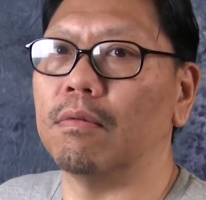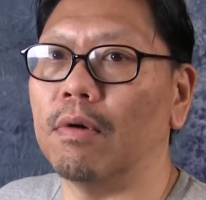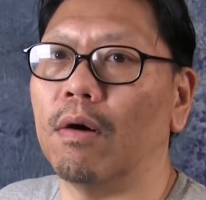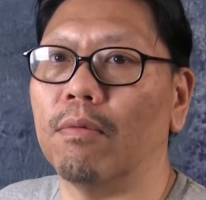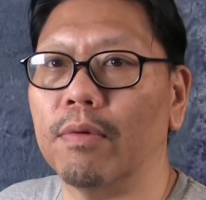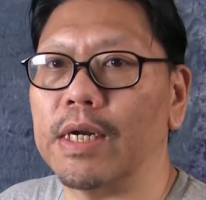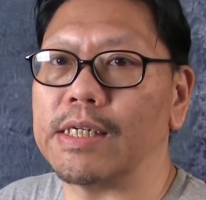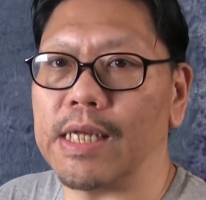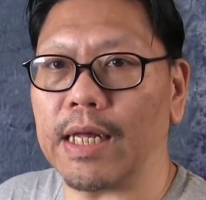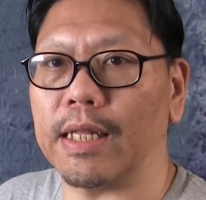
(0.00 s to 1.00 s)
Well, what
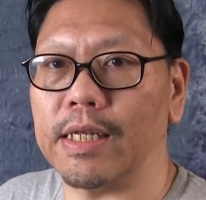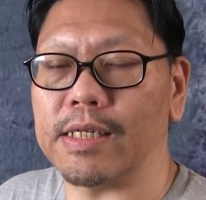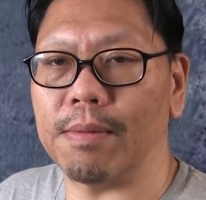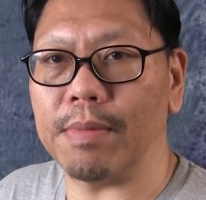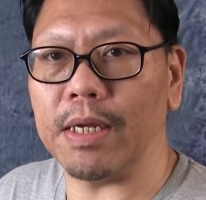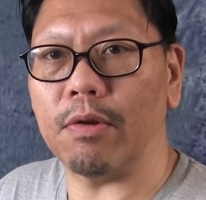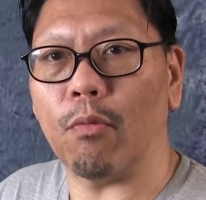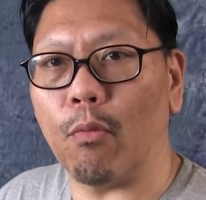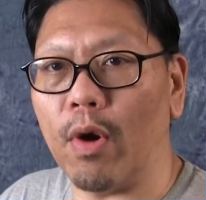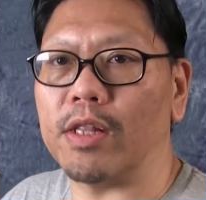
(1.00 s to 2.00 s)
exactly does that
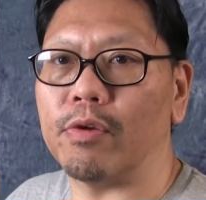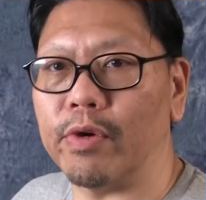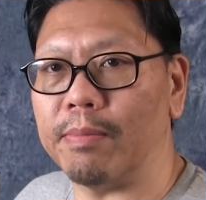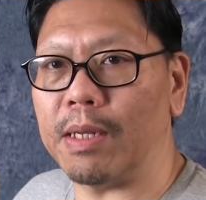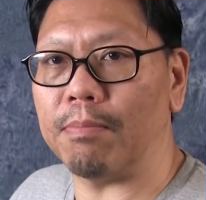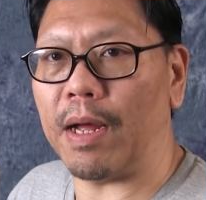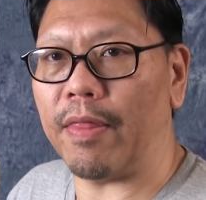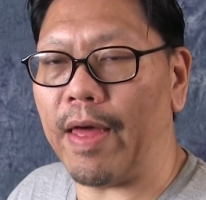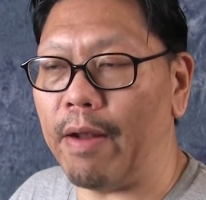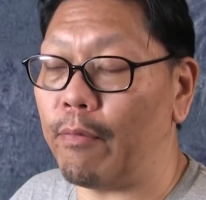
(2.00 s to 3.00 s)
mean? What do we mean
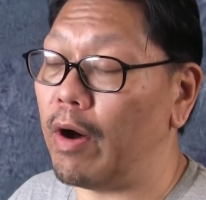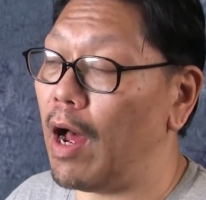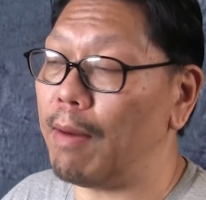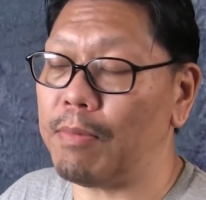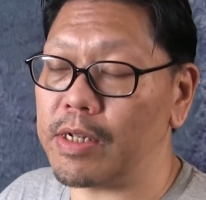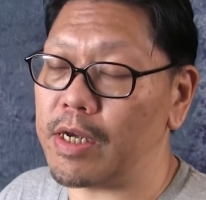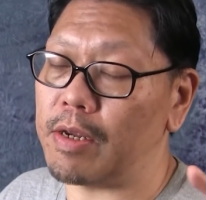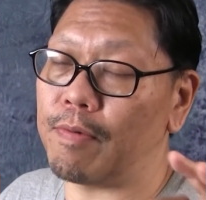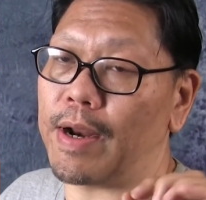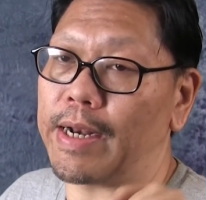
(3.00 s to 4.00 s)
by that? Well, I'm going to
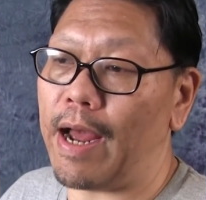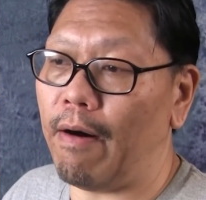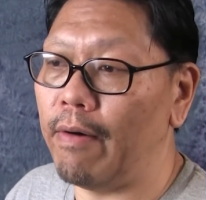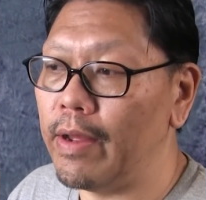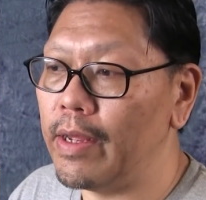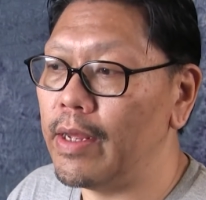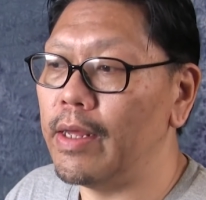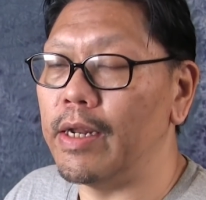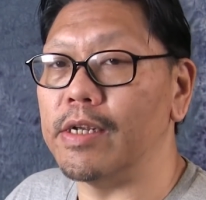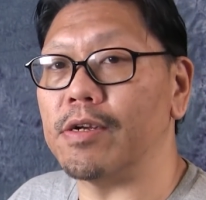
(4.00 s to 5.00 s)
tell you right now.
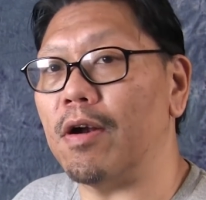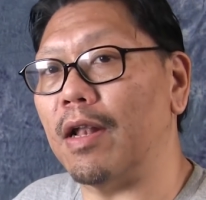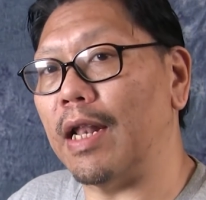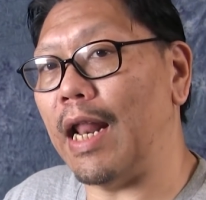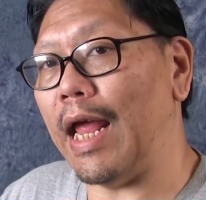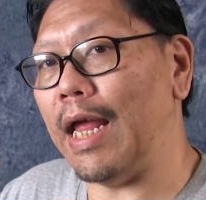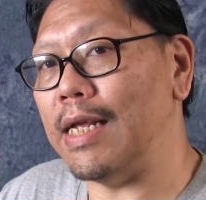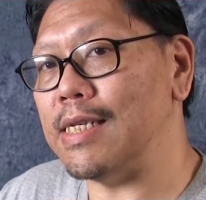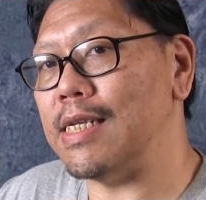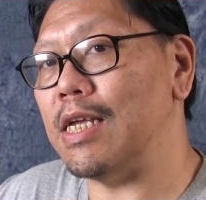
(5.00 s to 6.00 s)
It is our
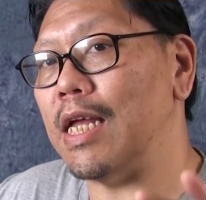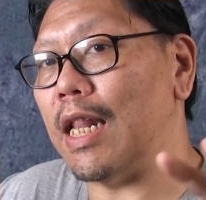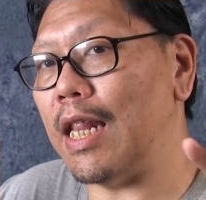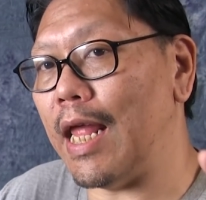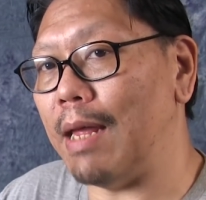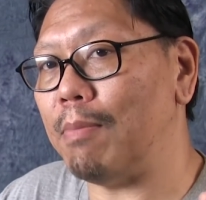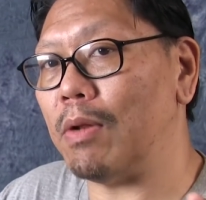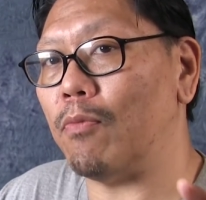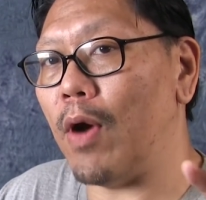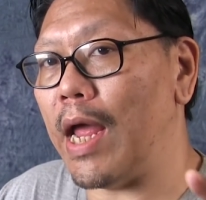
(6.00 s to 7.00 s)
lazy
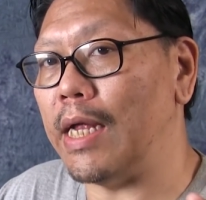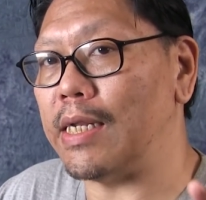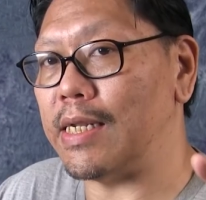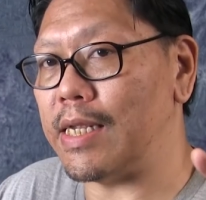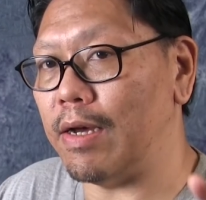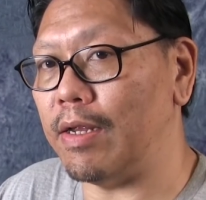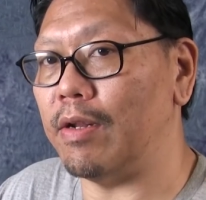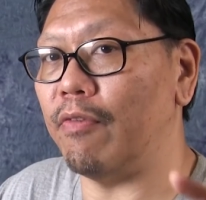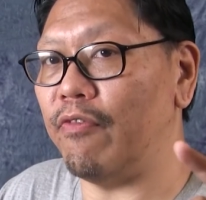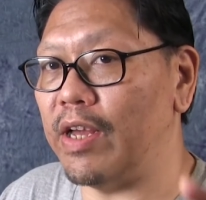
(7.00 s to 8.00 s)
layman way to tell
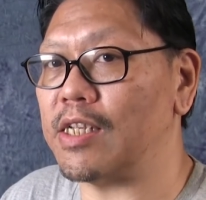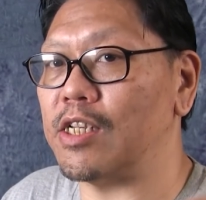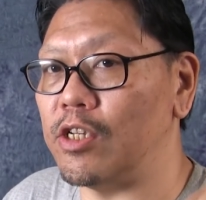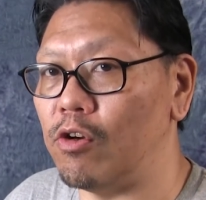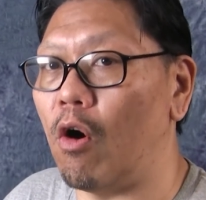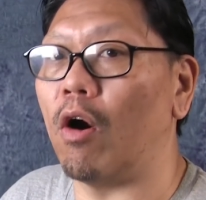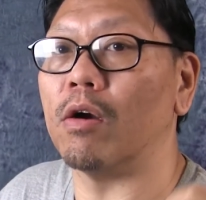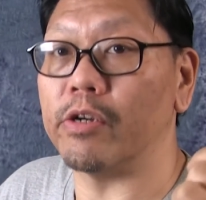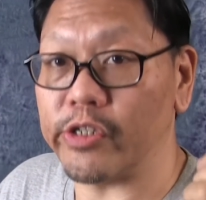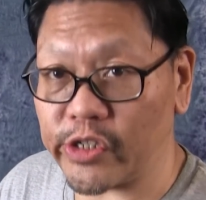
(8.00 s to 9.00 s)
you to fix
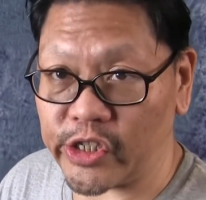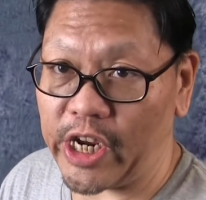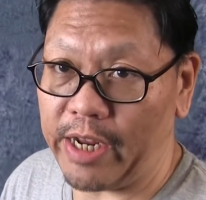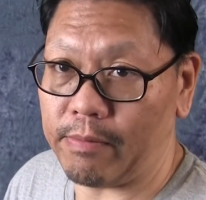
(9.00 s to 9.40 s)
your shit.